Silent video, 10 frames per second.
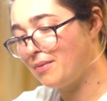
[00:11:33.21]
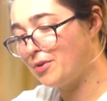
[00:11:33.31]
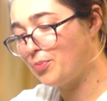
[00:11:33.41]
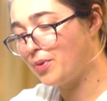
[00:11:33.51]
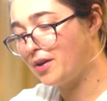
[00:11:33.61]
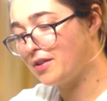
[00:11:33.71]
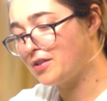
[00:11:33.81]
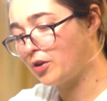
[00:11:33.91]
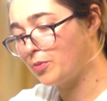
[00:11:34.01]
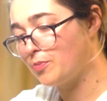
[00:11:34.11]
I'm going to put in the
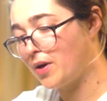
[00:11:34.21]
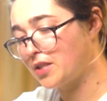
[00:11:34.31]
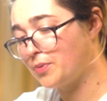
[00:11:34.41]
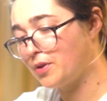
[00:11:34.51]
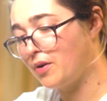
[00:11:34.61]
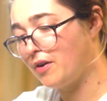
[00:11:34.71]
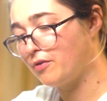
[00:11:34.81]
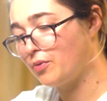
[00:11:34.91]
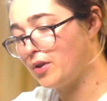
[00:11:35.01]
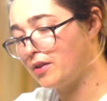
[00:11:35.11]
description box below.
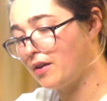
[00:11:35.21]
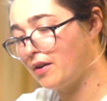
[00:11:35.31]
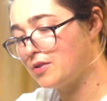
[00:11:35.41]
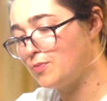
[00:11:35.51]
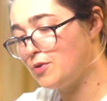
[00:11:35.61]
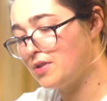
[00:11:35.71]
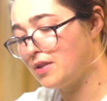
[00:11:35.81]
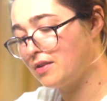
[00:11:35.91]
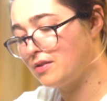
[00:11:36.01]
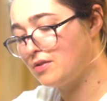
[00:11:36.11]
Every week there's
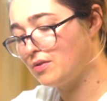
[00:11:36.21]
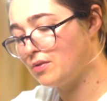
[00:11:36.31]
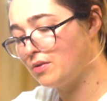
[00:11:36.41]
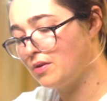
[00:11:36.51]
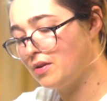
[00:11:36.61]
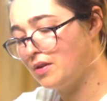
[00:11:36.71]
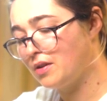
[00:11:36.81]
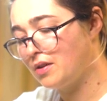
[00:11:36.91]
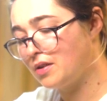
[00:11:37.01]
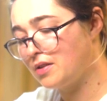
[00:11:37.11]
music to
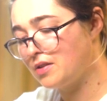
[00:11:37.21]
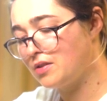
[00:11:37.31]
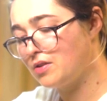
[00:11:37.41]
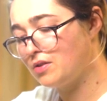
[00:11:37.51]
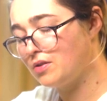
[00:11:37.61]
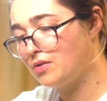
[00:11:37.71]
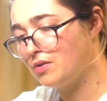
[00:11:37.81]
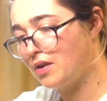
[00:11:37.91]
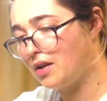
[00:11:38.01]
listen to.